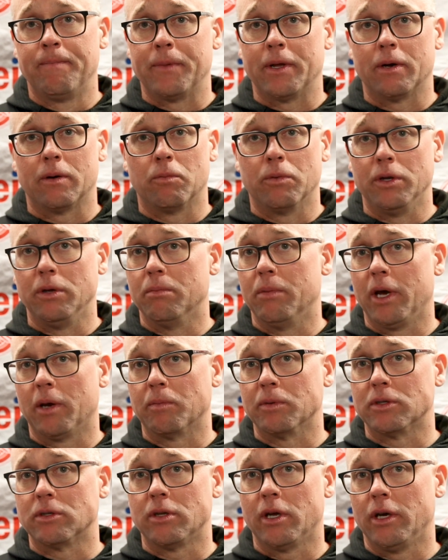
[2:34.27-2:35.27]
When you
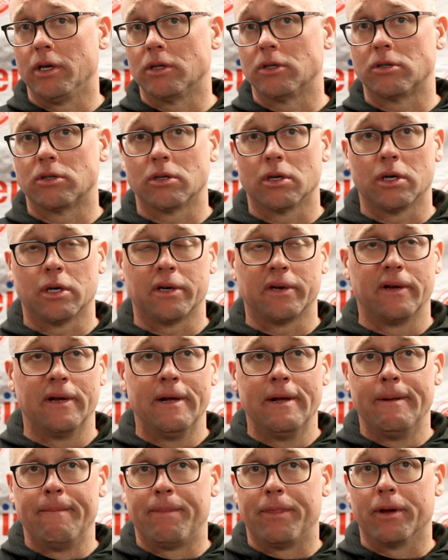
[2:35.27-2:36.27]
make mistakes,
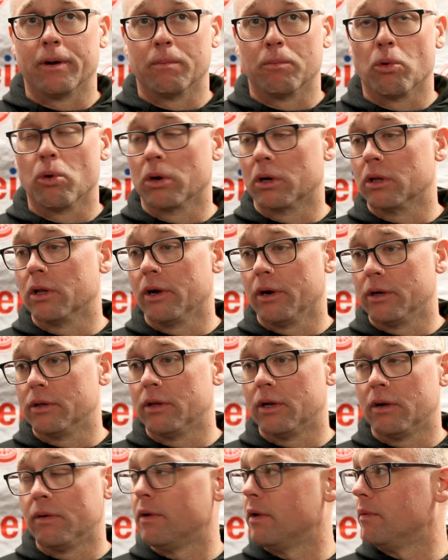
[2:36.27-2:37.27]
they're more
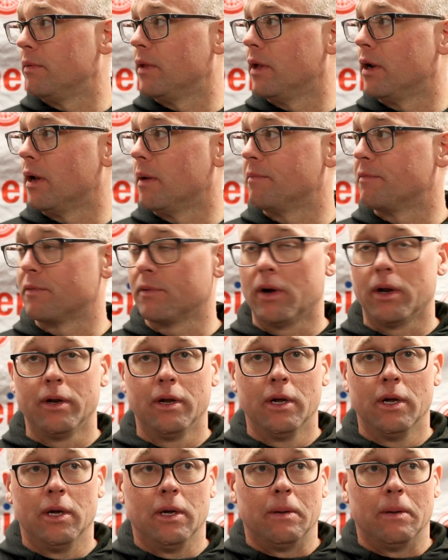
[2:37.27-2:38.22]
glaring than up front.